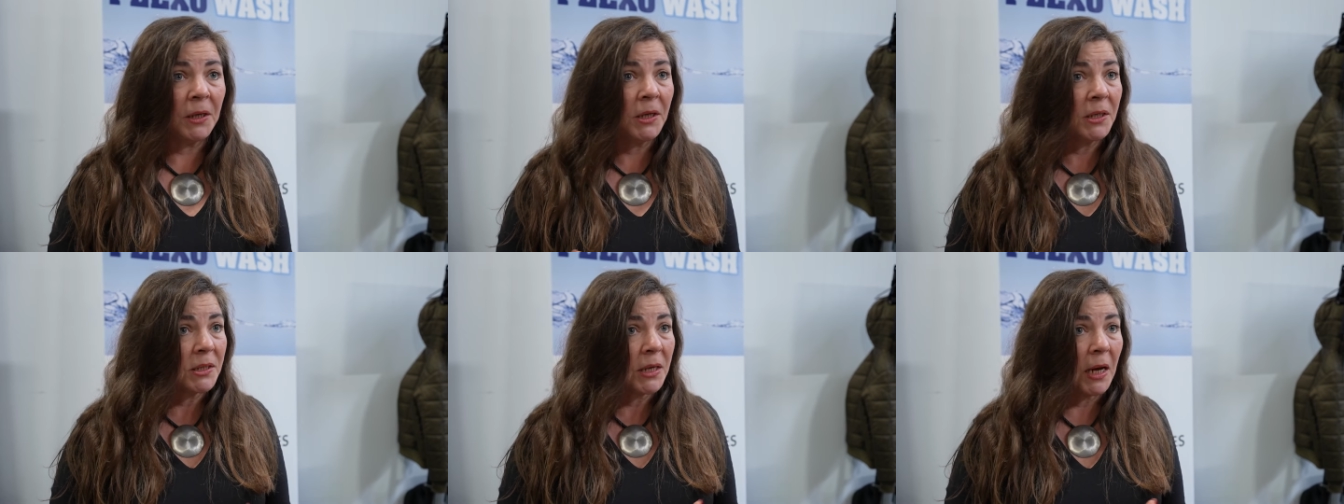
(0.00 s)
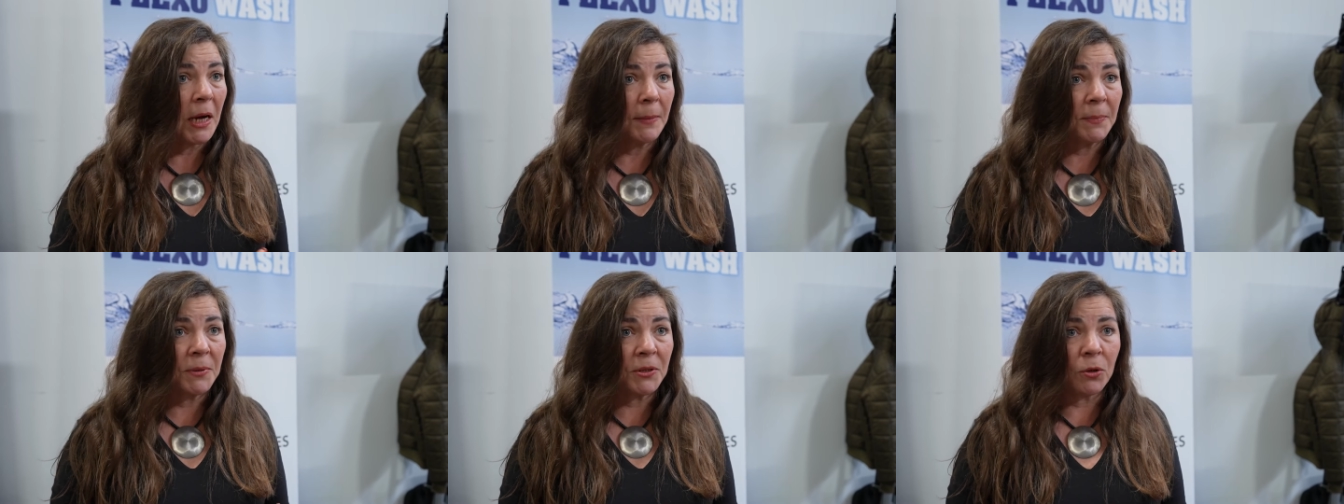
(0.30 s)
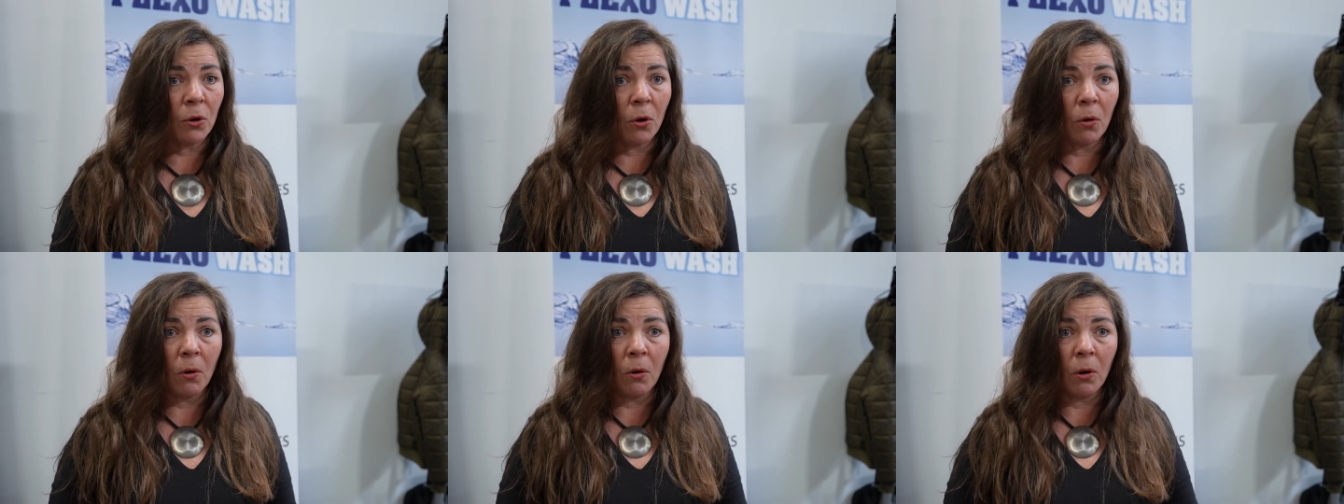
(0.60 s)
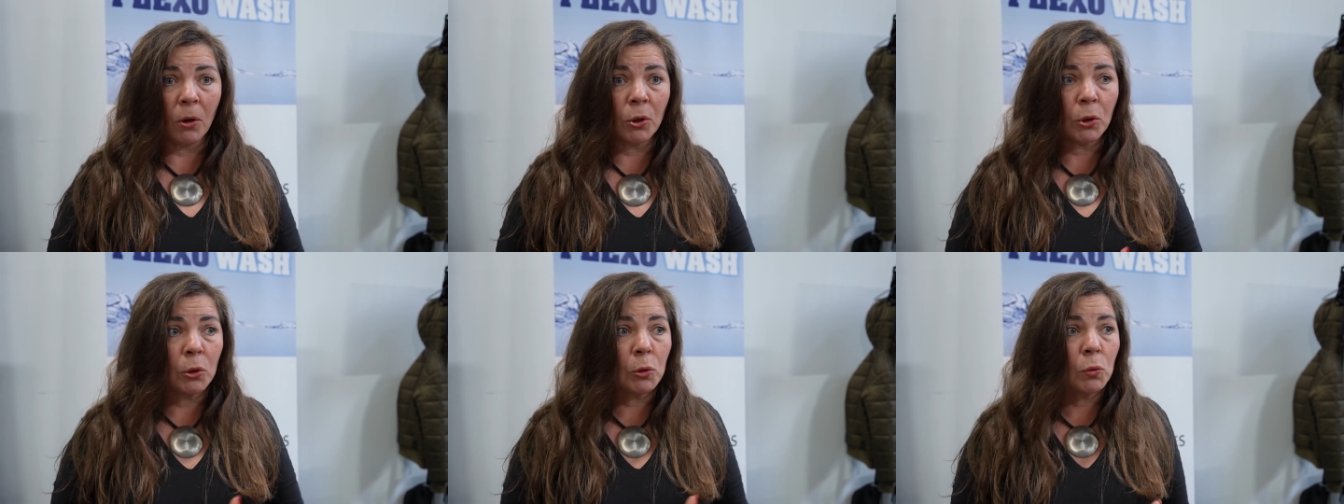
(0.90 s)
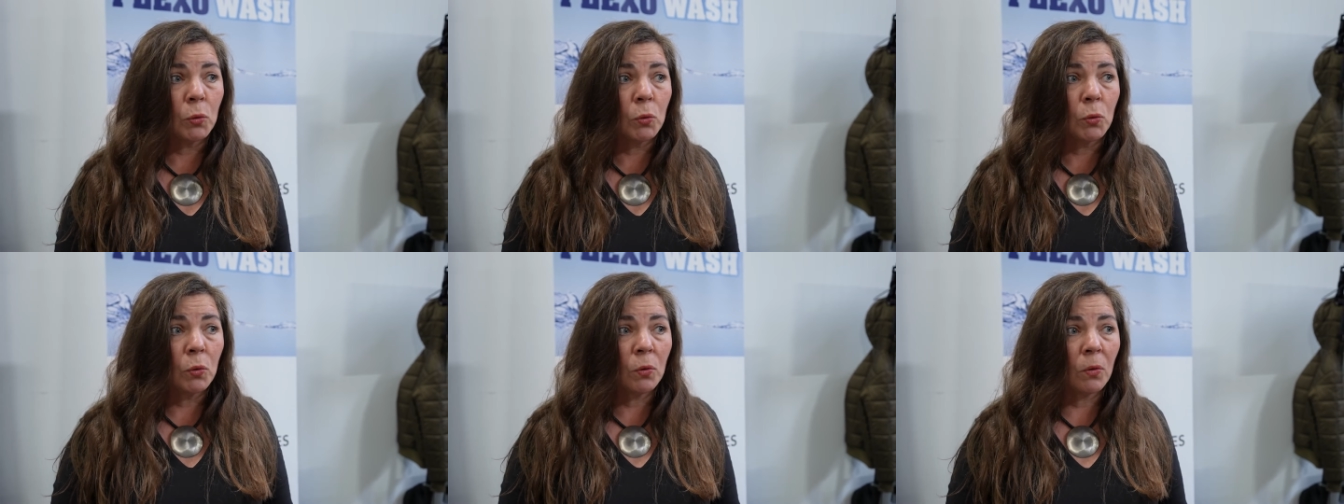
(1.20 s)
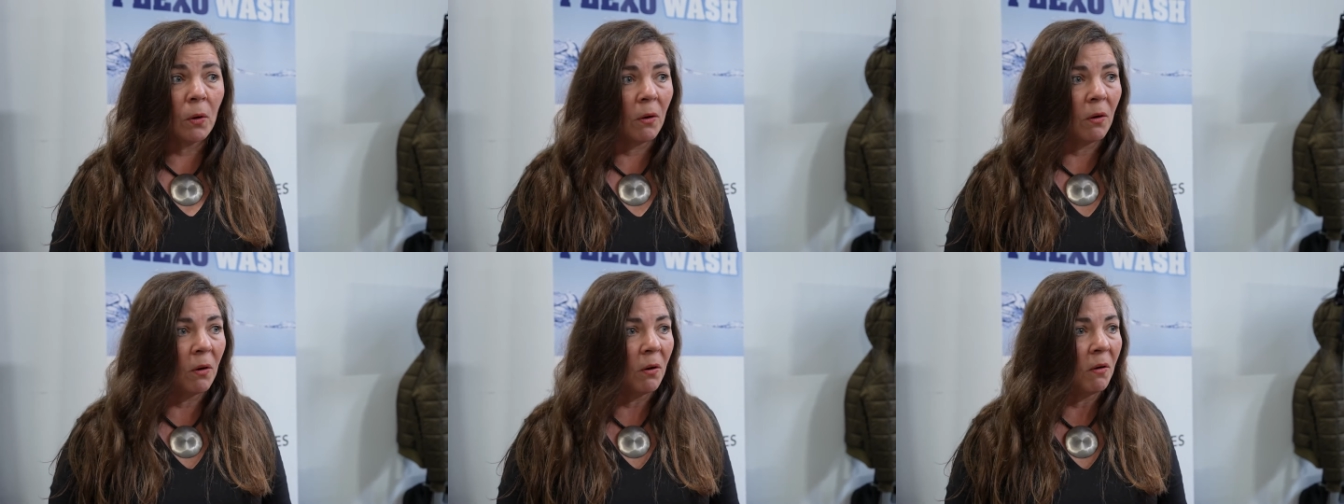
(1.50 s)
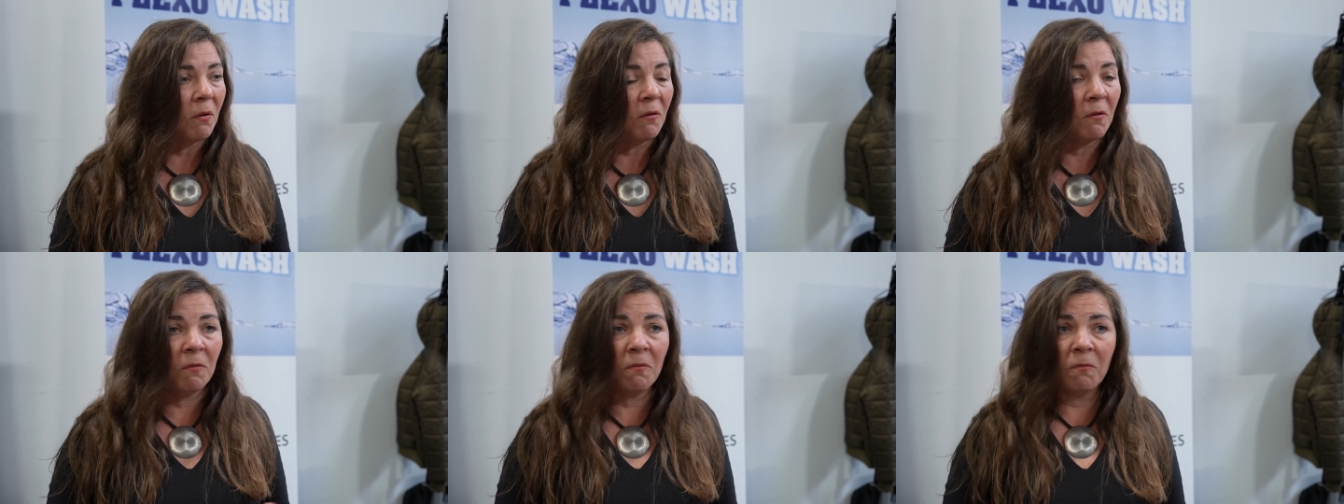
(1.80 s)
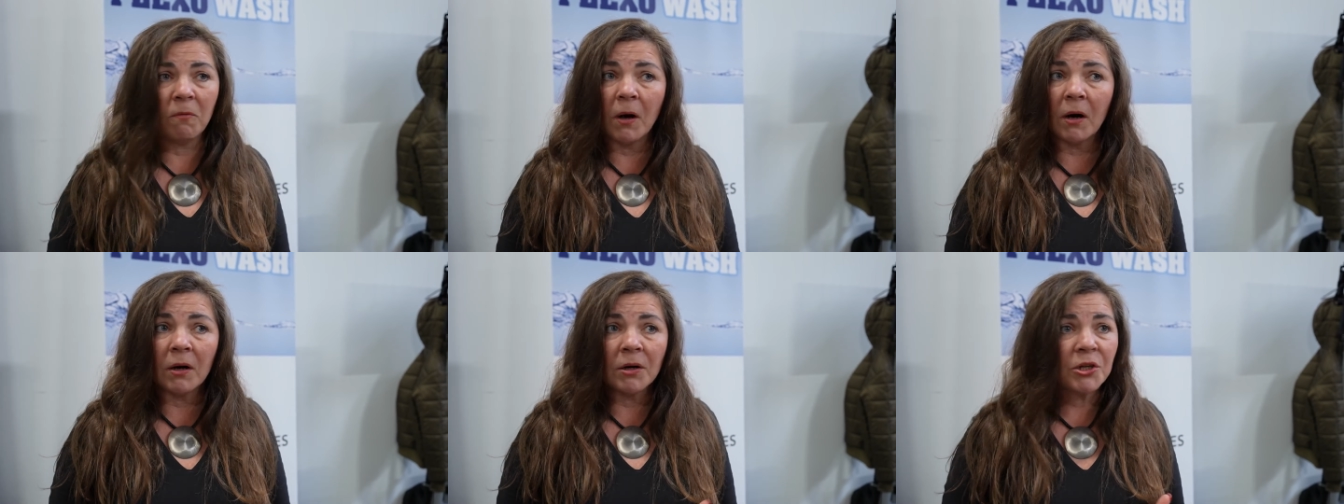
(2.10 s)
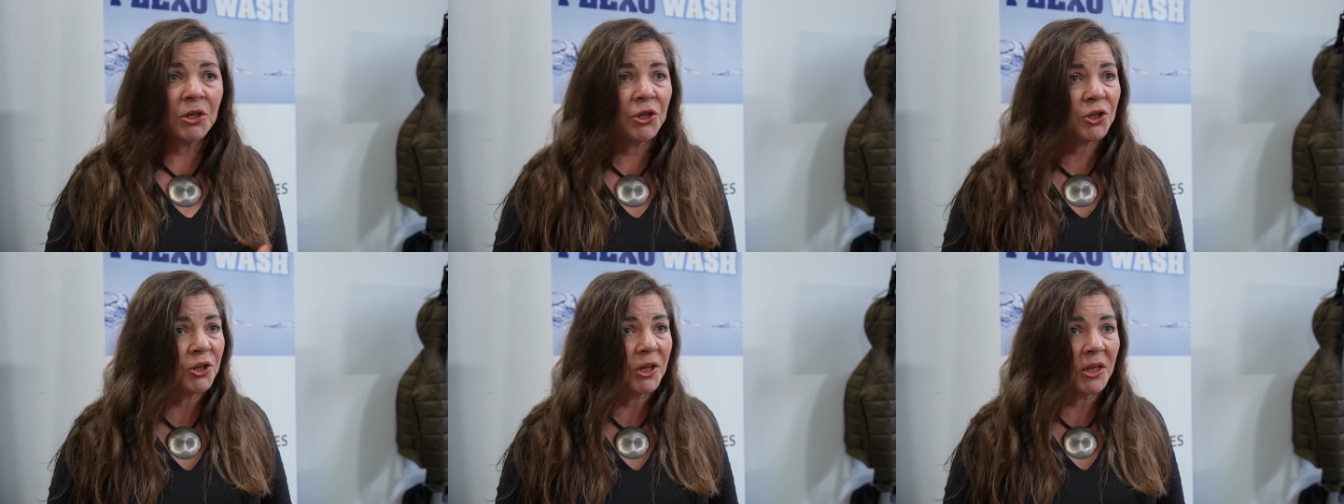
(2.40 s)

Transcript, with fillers: ink types or glue or varnish,